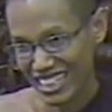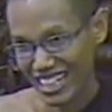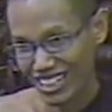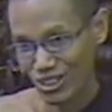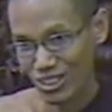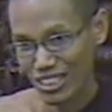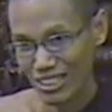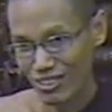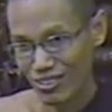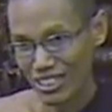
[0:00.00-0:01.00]
Uh, you,
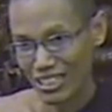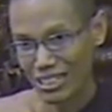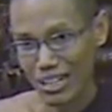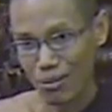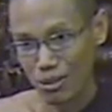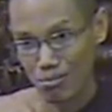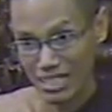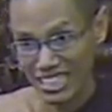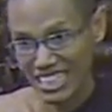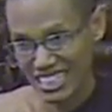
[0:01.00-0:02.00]
in every
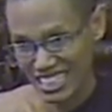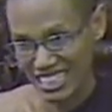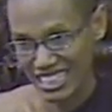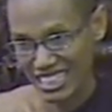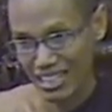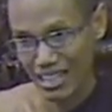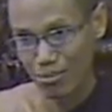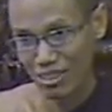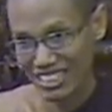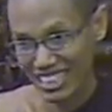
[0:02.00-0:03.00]
minute, in
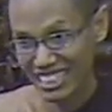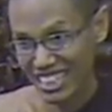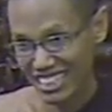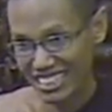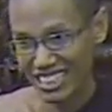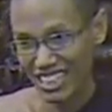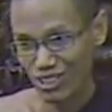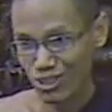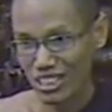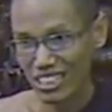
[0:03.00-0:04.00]
every second, uh,
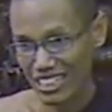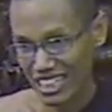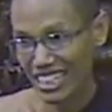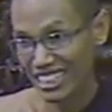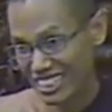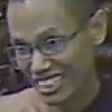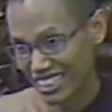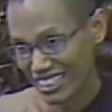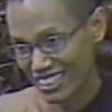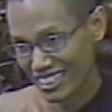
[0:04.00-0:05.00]
you can take
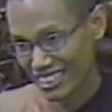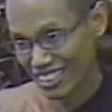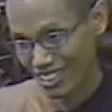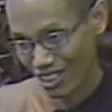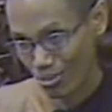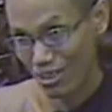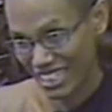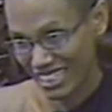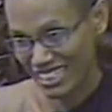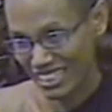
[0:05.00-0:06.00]

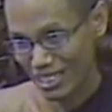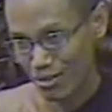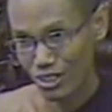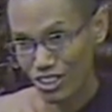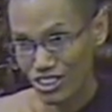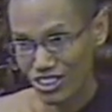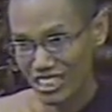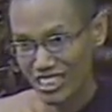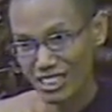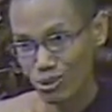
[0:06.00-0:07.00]
object. Because
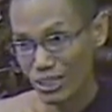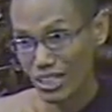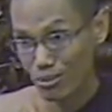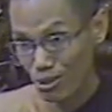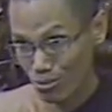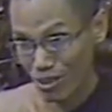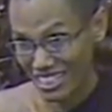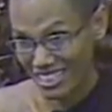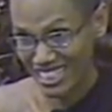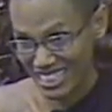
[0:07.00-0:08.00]
of this, uh, we have to
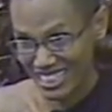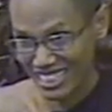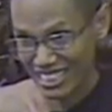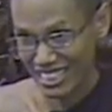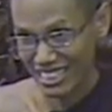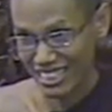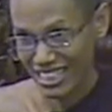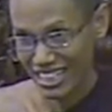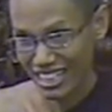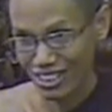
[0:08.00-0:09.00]
practice
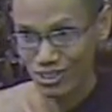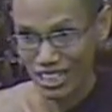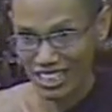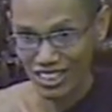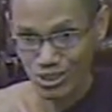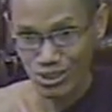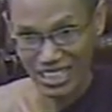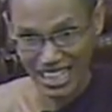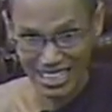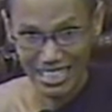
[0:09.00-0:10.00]
uh, to get a
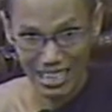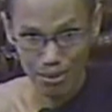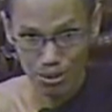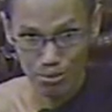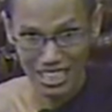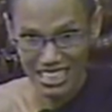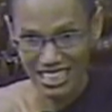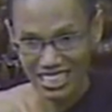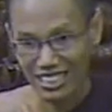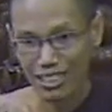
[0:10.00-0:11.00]
kusla in every
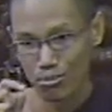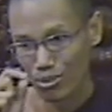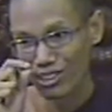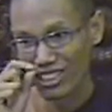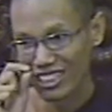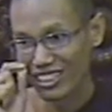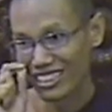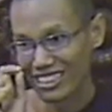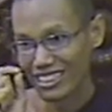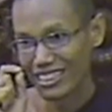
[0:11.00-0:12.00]
minute. Put
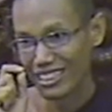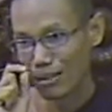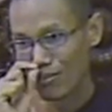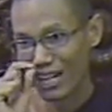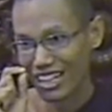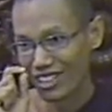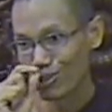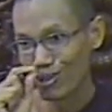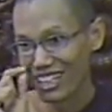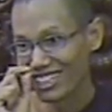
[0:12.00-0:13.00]
the mind
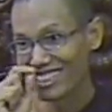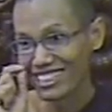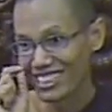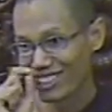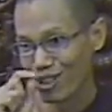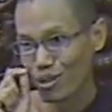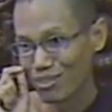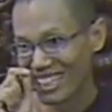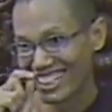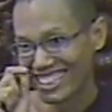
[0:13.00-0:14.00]
towards this
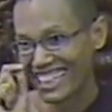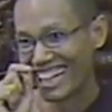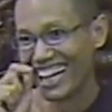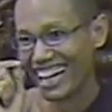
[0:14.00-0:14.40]
object.